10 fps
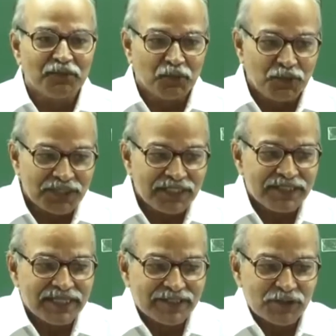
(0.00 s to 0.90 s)

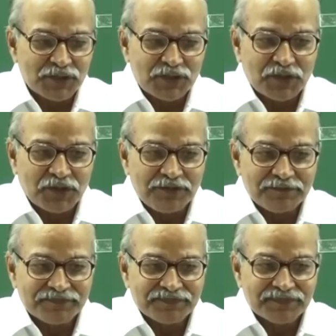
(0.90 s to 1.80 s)
motion that you saw,
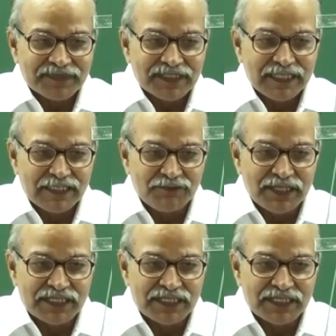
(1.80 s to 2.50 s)
in